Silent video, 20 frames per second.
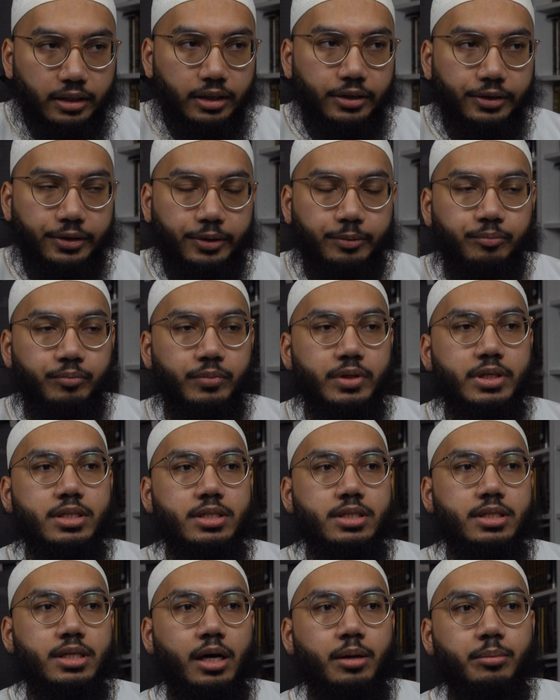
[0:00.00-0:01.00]
here,
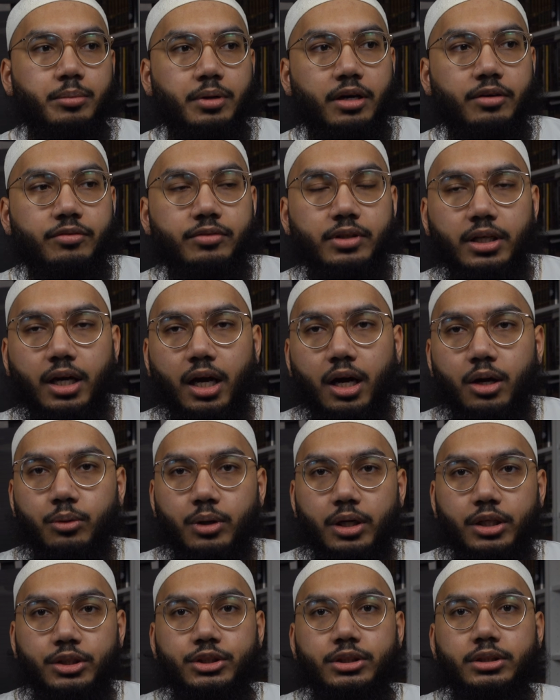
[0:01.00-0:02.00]
some of the
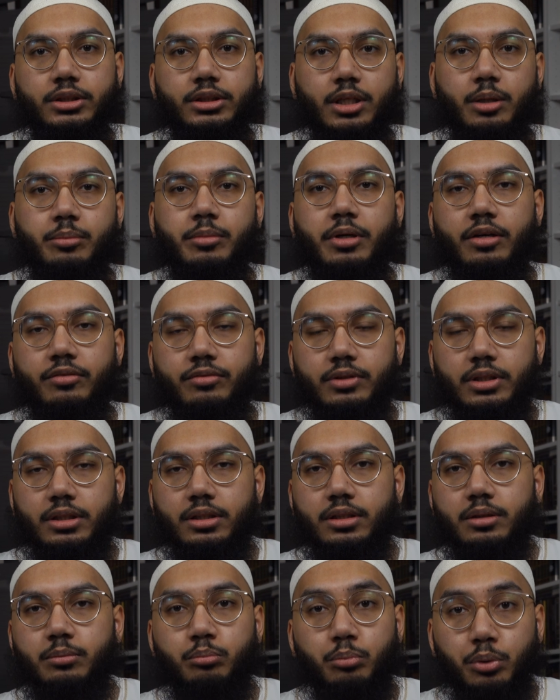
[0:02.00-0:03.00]
hawashi, some of
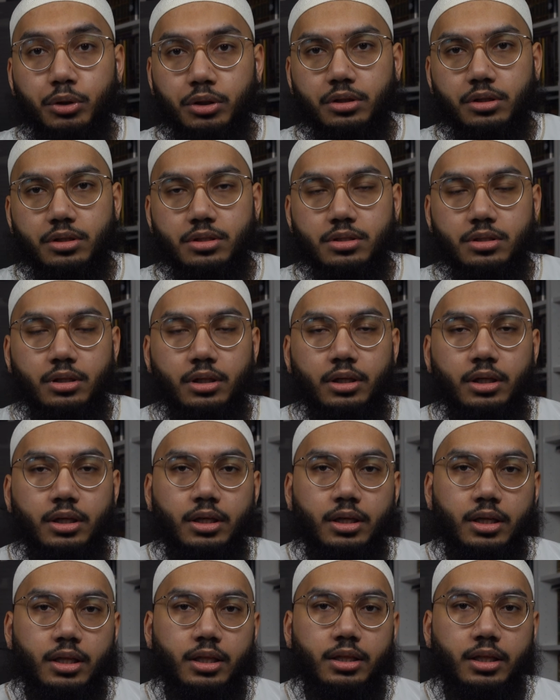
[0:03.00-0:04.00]
the books
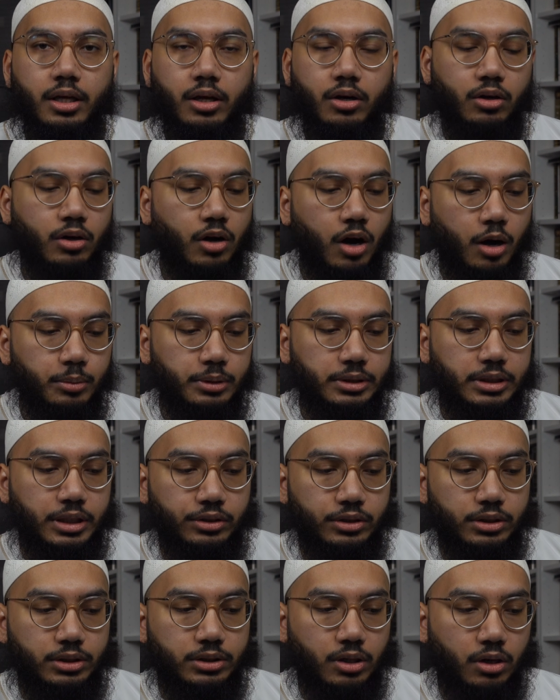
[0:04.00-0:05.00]
that are
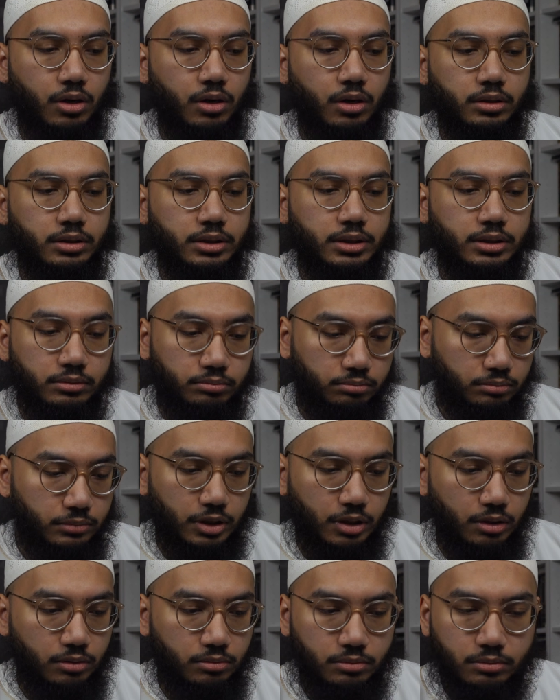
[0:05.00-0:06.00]
commentaries on,
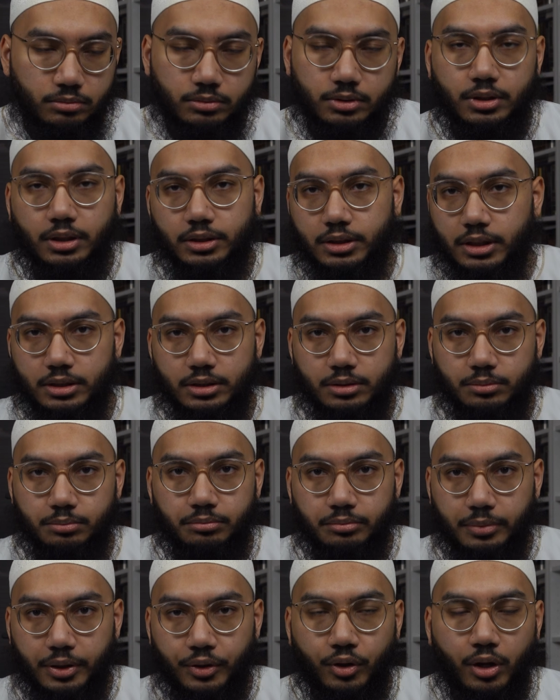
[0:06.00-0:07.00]
such as
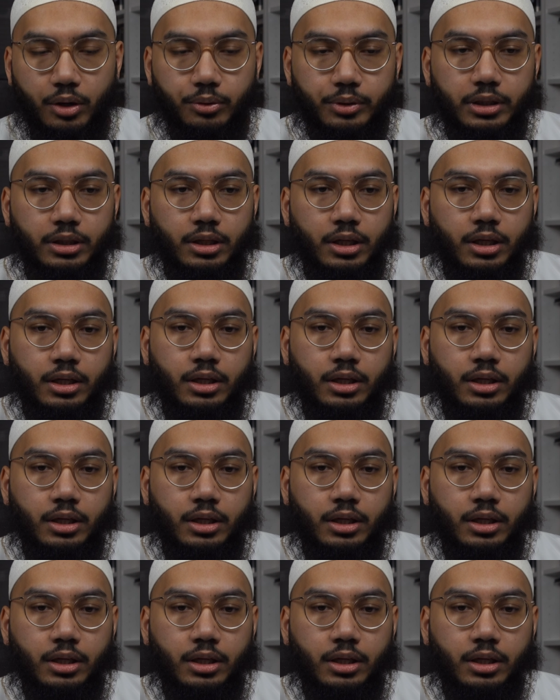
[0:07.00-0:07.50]
Baydawi,